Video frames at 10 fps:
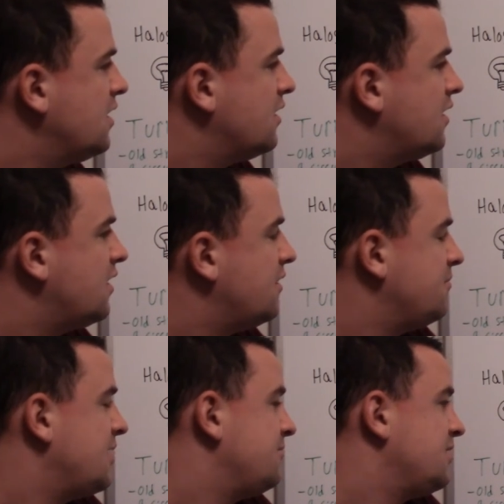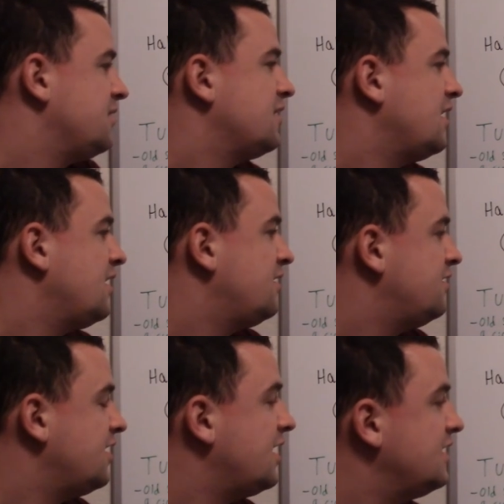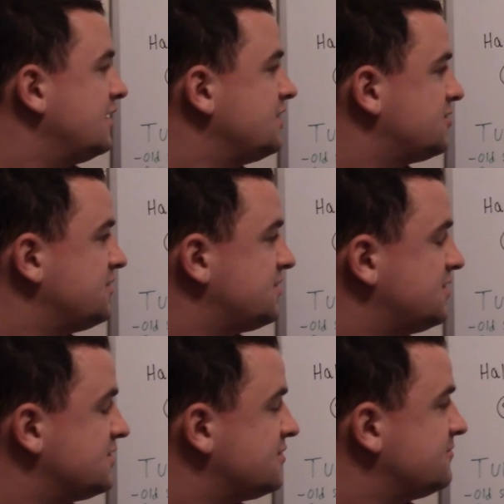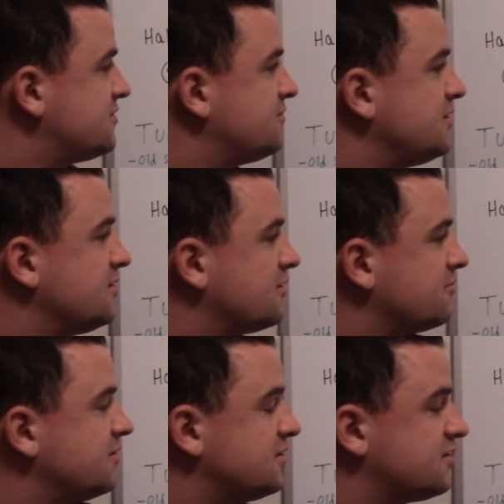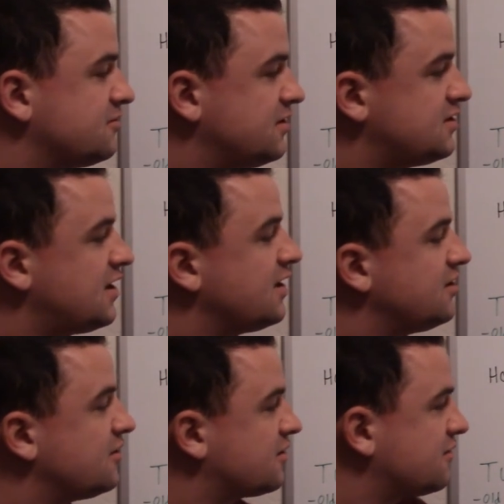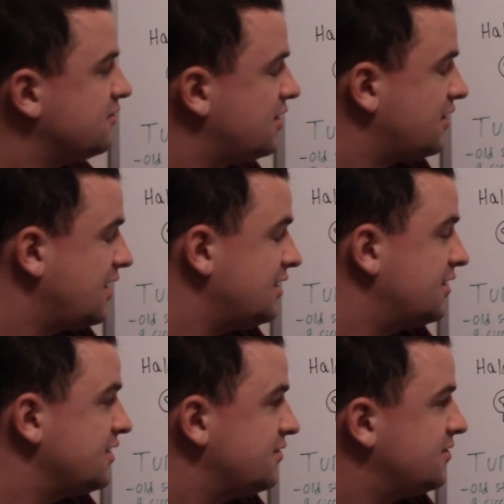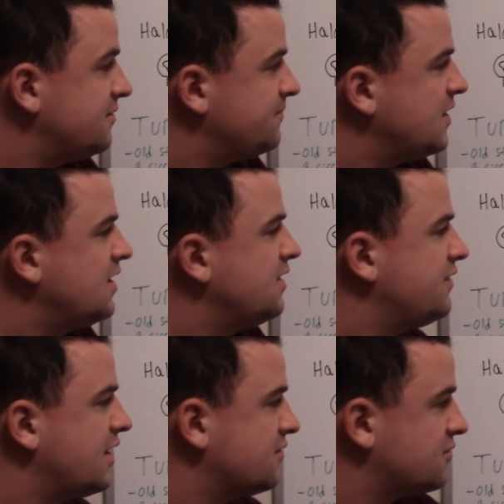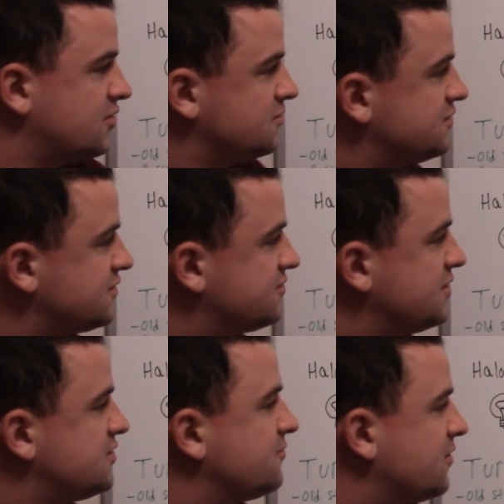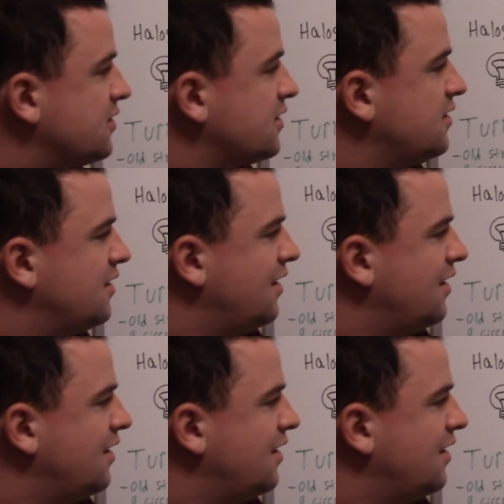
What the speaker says: Maybe the headlight switch system. So when you complete the switch at your headlight unit, that'll close the switch and work.